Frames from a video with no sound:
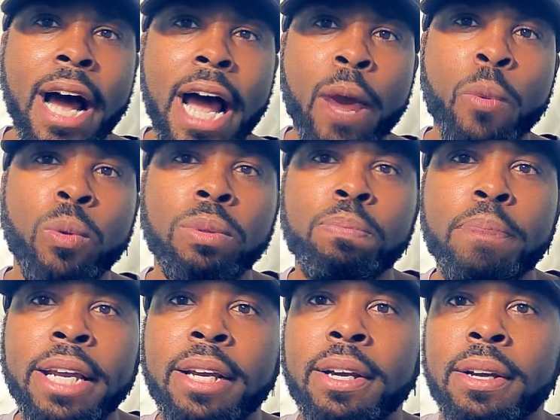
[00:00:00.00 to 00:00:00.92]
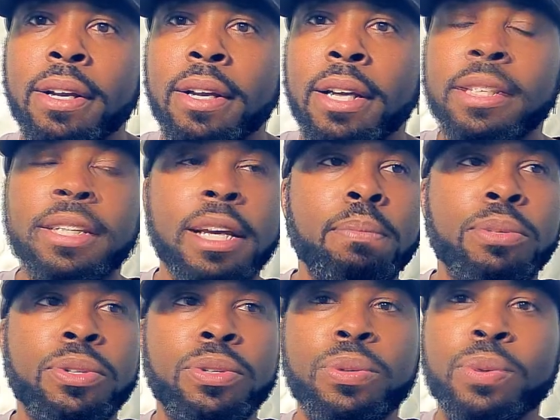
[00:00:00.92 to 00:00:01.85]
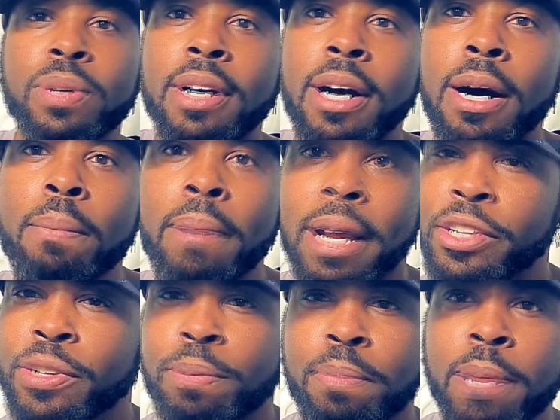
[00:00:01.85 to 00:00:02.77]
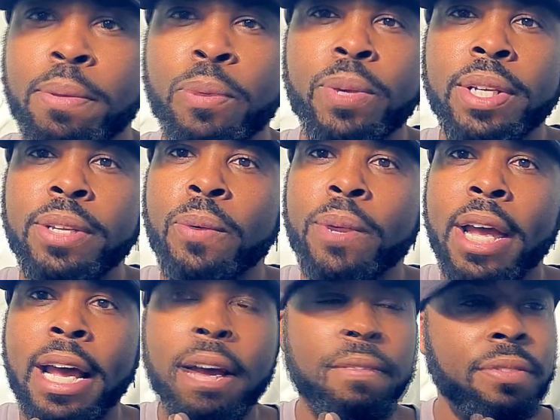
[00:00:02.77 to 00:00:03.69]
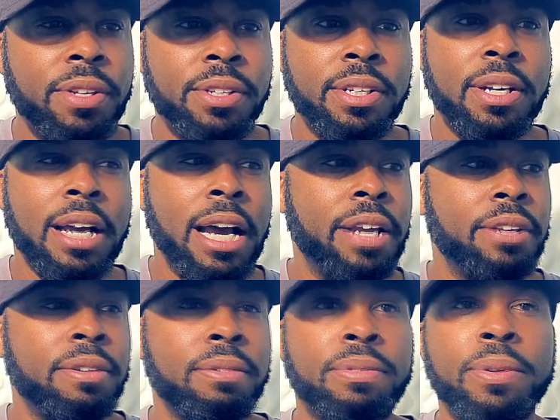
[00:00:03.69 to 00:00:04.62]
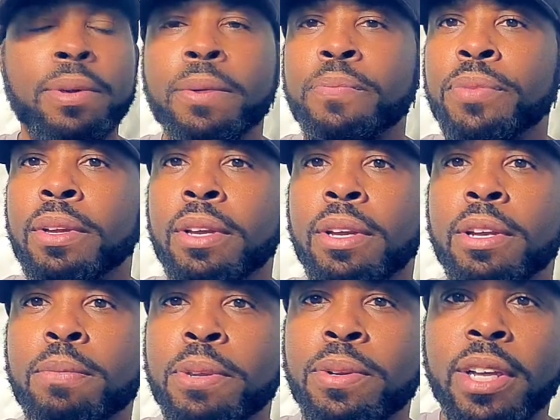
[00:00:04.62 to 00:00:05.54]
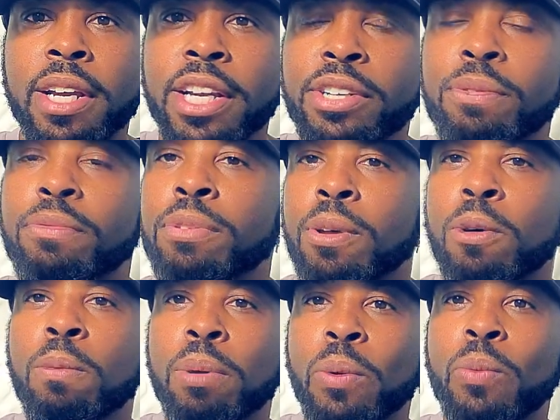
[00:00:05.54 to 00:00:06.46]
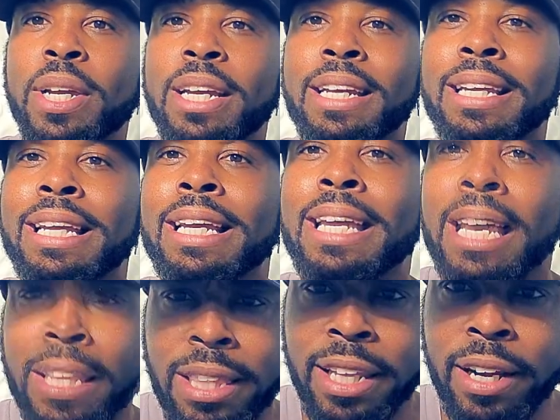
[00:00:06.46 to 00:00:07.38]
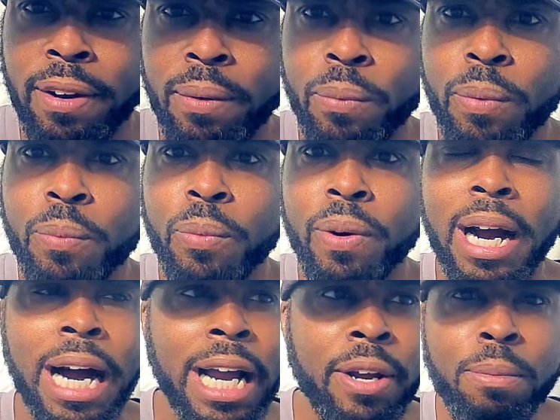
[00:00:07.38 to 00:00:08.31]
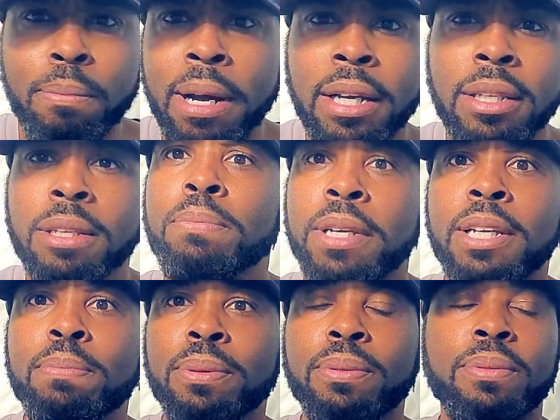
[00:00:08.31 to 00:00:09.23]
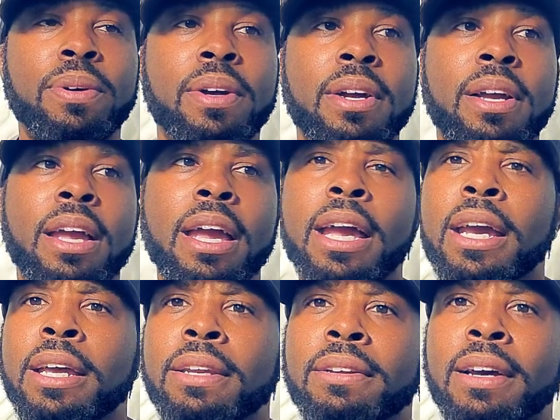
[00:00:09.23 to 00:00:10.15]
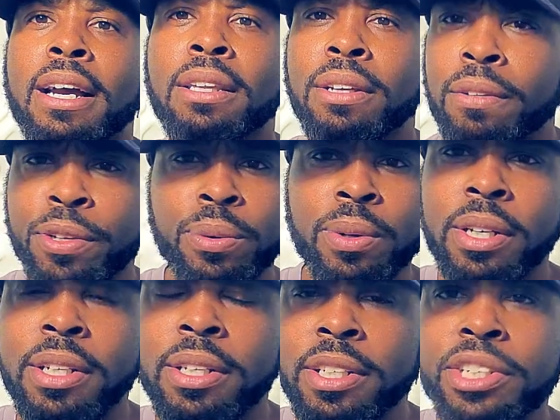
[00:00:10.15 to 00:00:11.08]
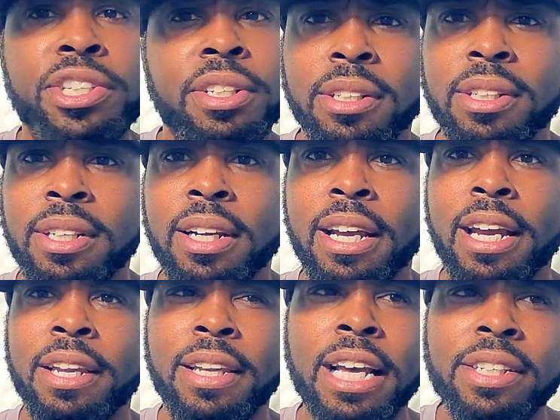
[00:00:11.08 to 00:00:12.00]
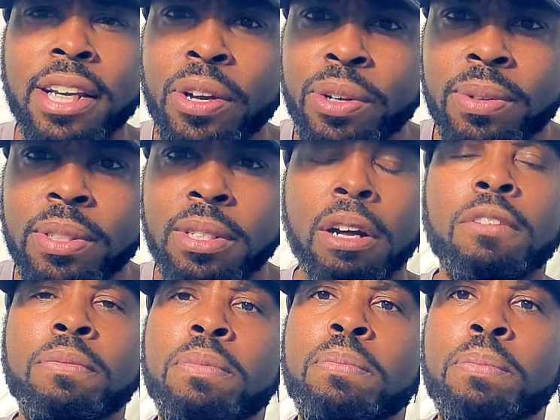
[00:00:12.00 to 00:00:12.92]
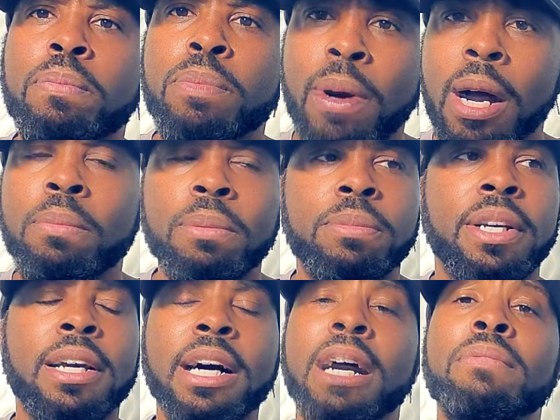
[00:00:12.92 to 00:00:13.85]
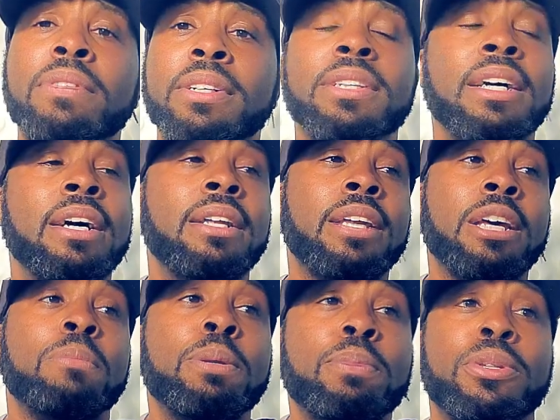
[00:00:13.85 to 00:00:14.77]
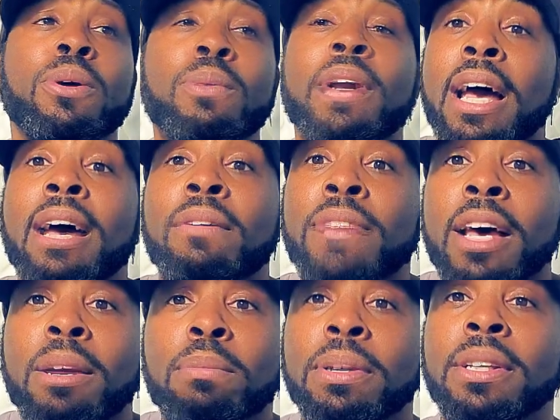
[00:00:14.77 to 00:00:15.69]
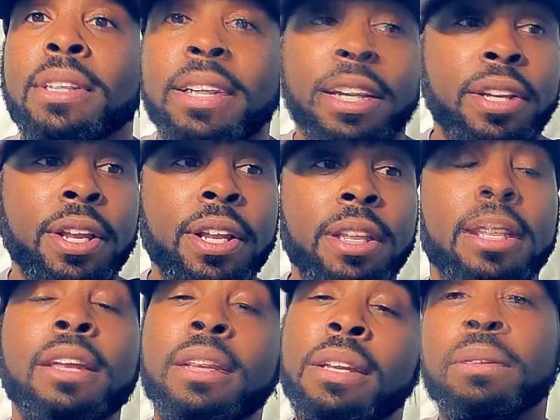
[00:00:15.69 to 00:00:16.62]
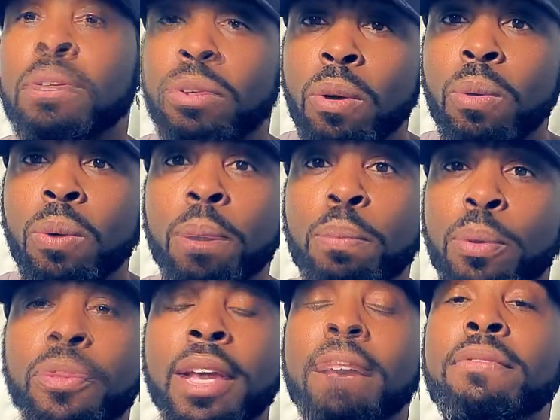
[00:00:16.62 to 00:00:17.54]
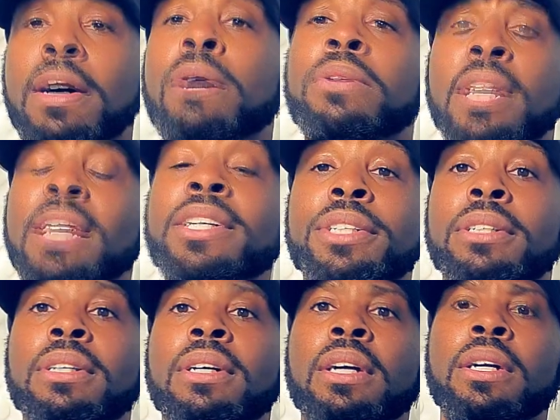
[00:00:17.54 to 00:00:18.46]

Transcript: I will make attempts to come at you. Maybe we don't have this kind of communication flow, but we can get there when we're higher minded people. And I love you unconditionally. And that's how you solve problems and conflicts. A lot of people don't have that ability, and they didn't grow up with that foundation.